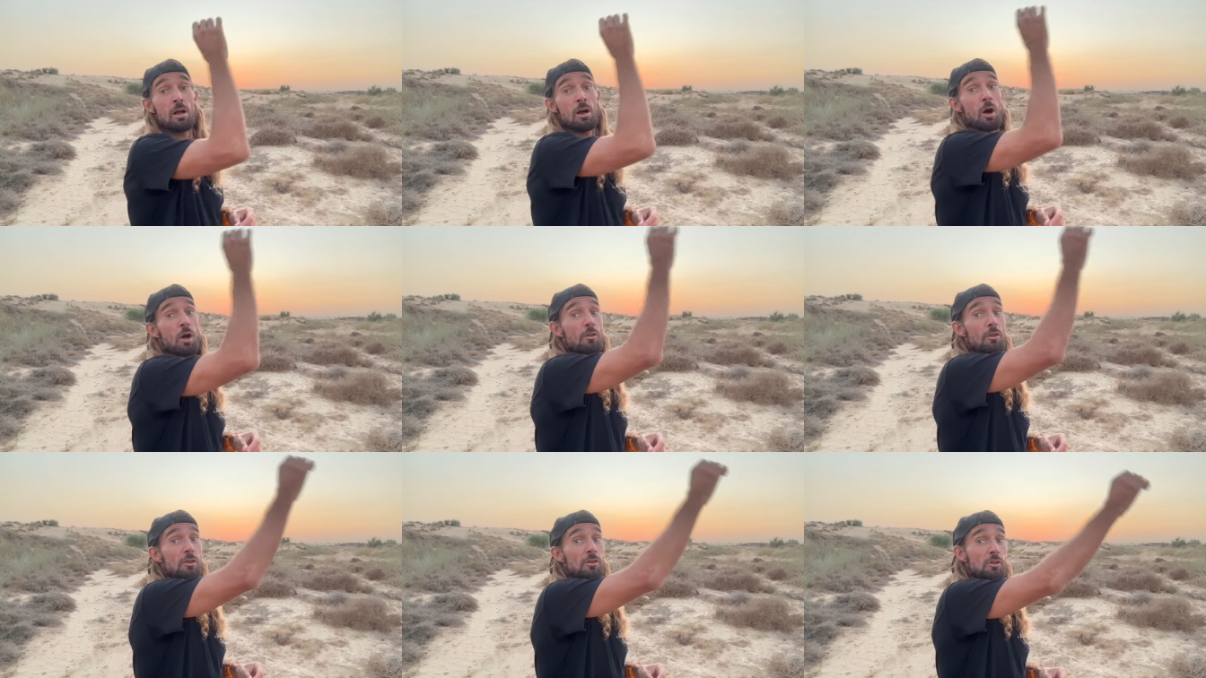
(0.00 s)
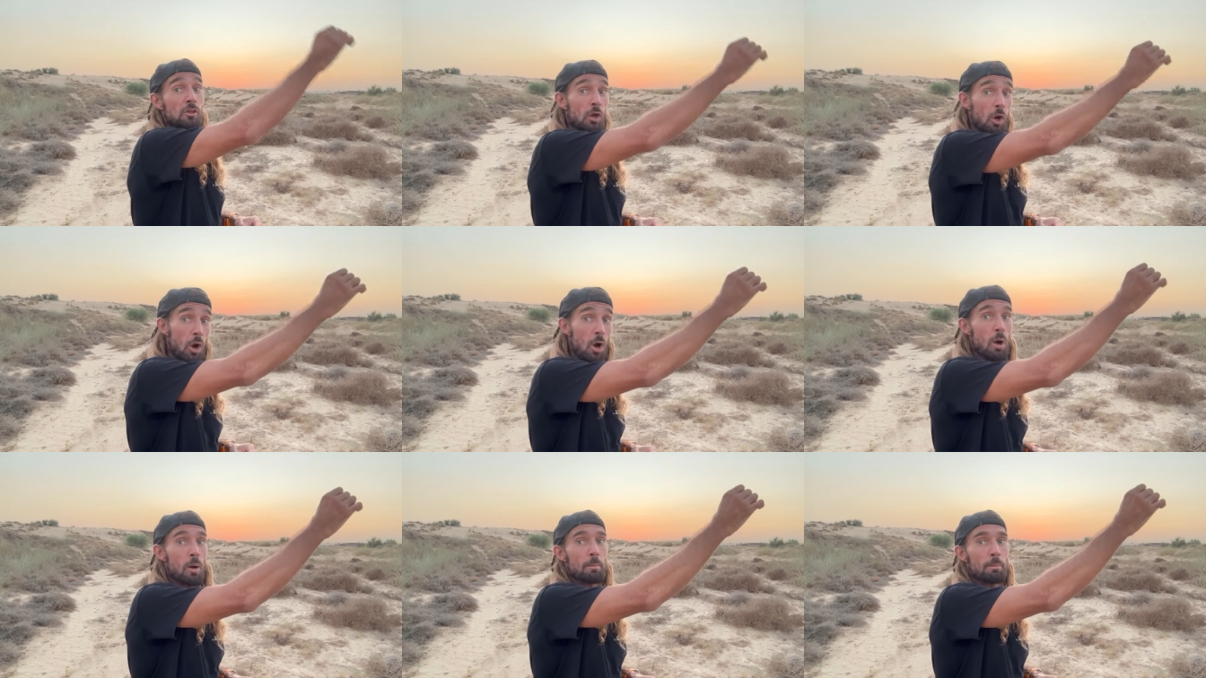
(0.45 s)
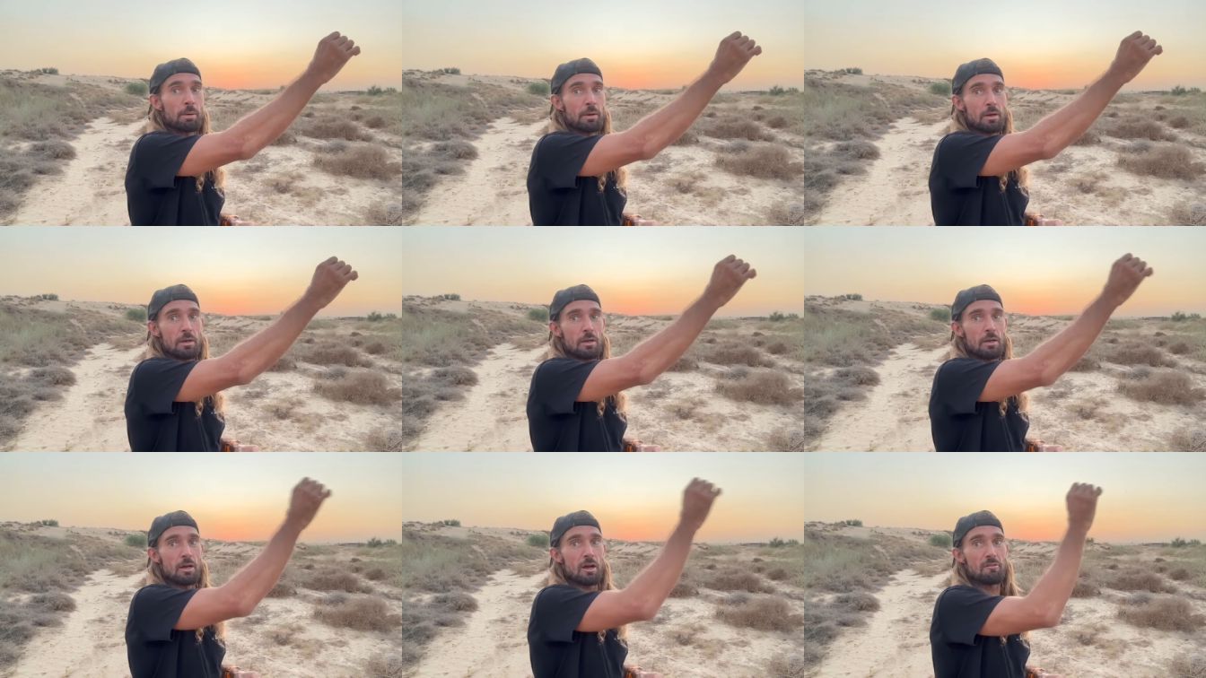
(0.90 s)
on the top
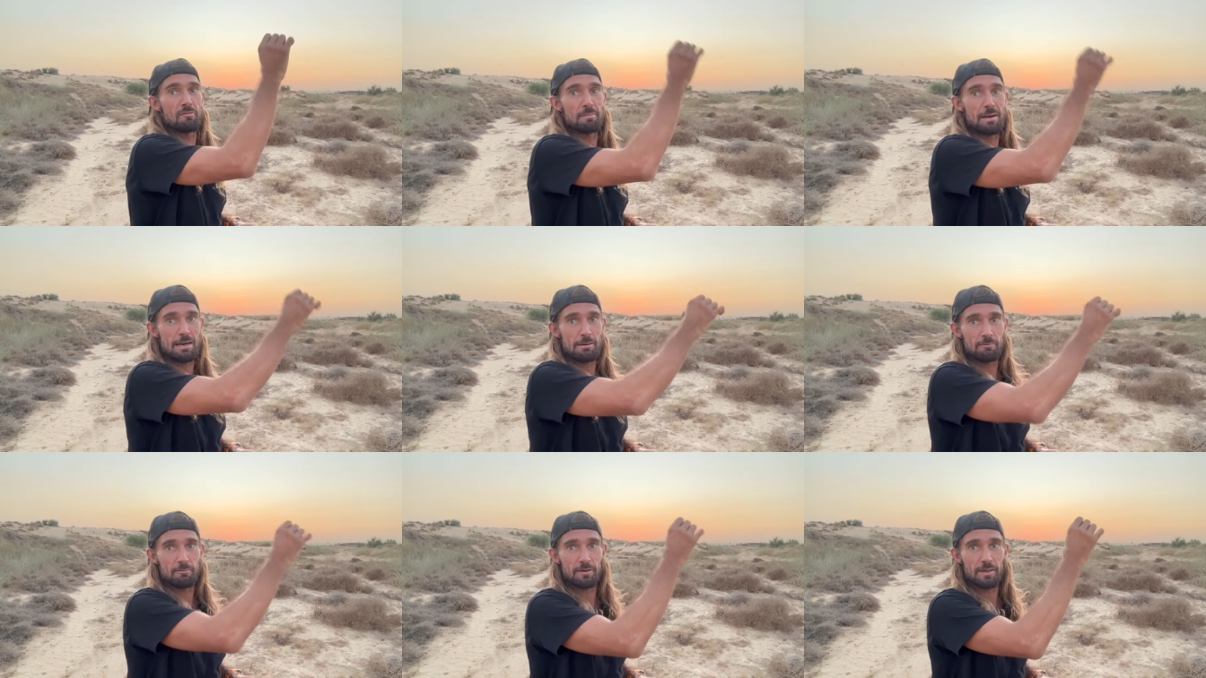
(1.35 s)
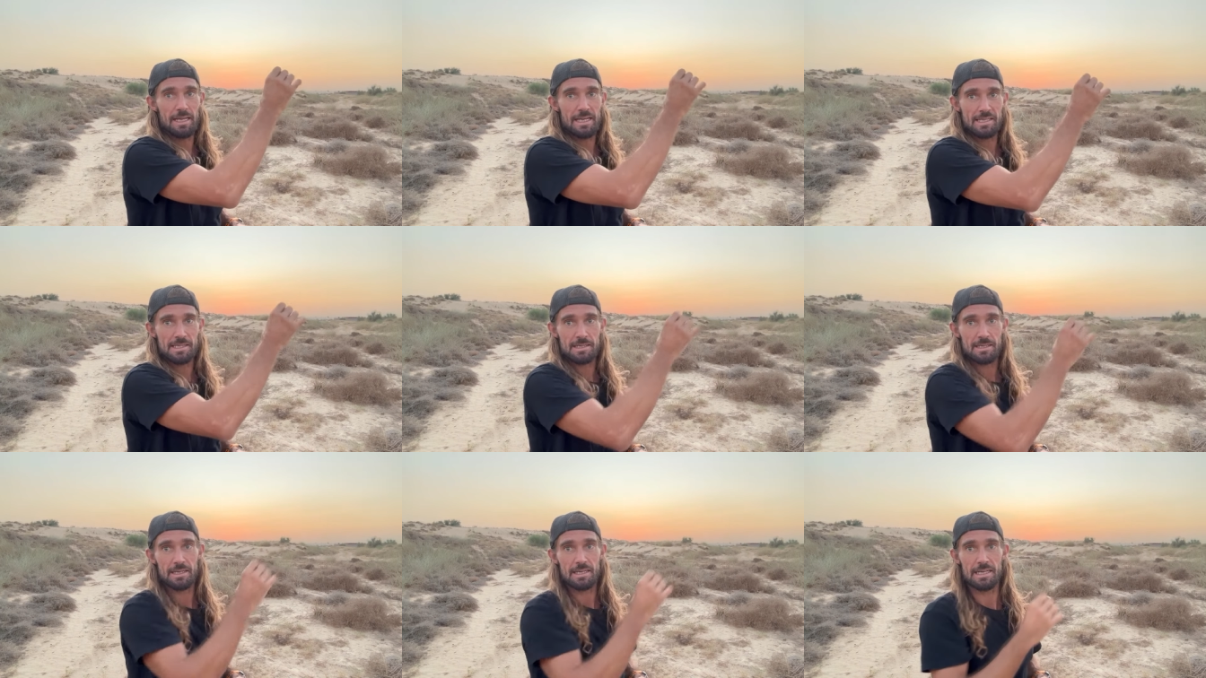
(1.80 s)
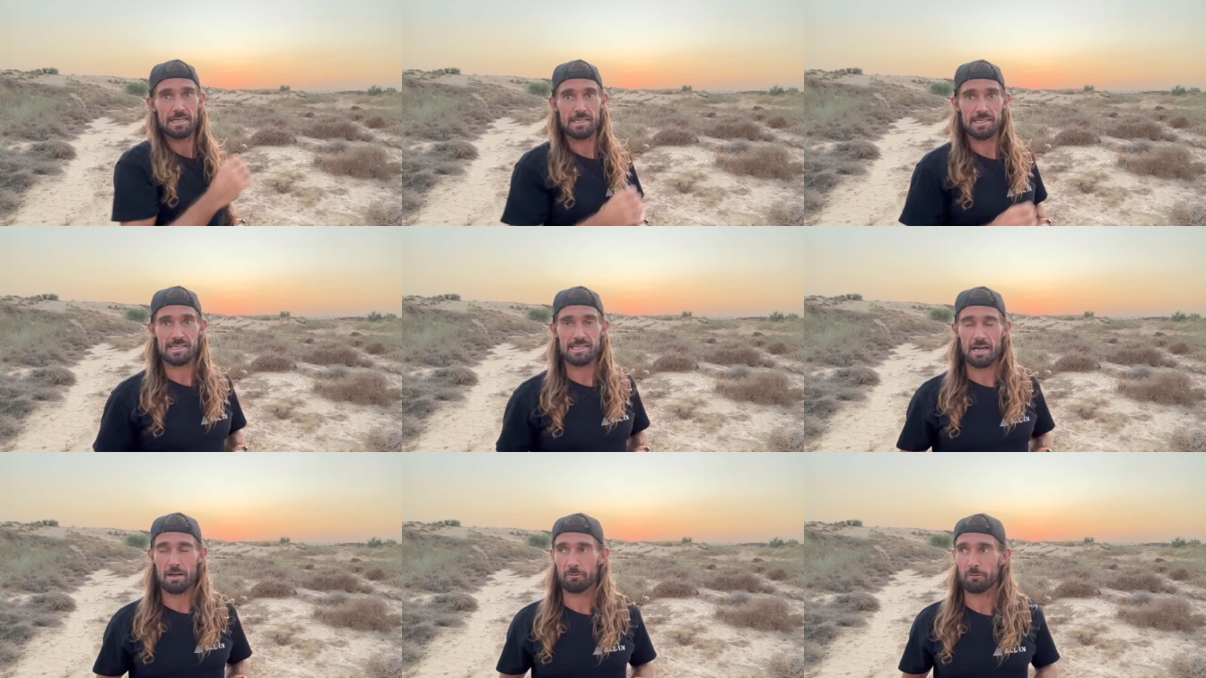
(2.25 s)
of Mount Veleta in the
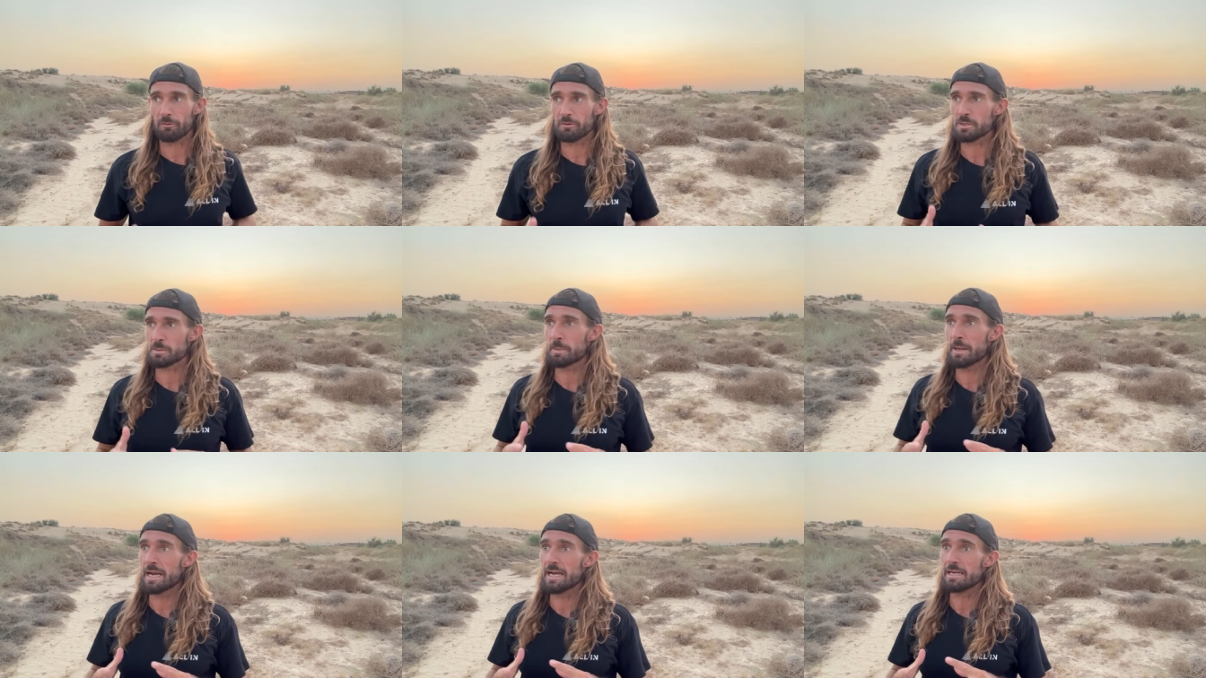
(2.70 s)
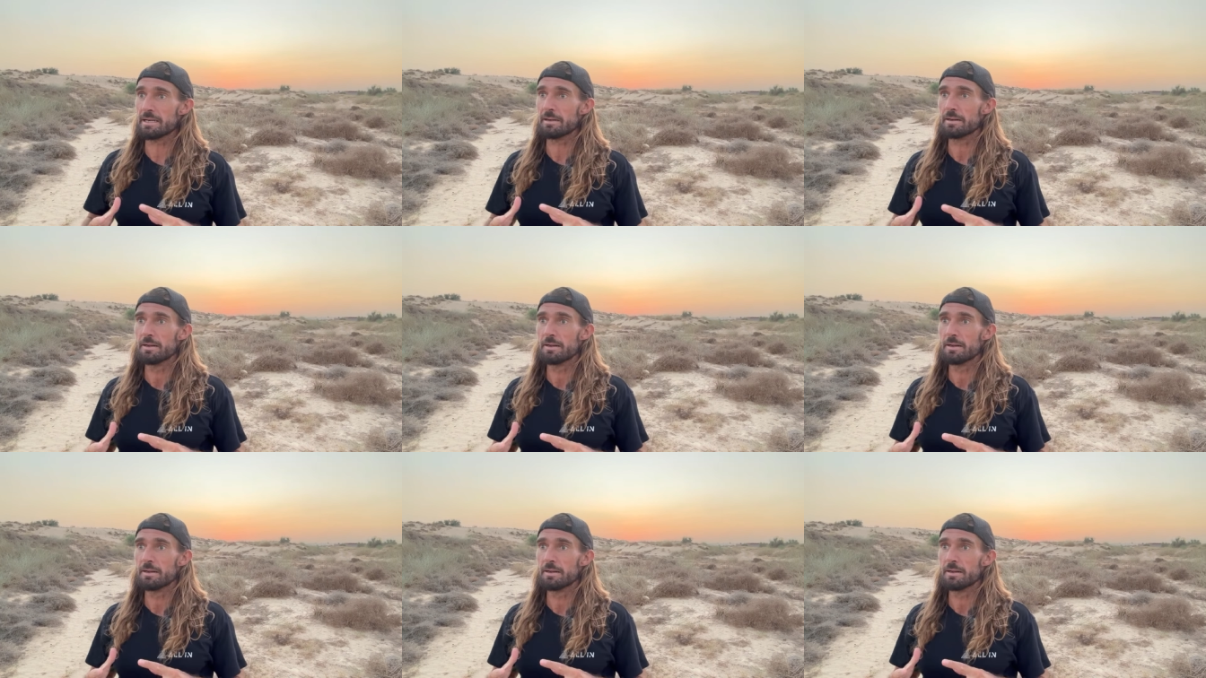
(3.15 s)
south of Spain.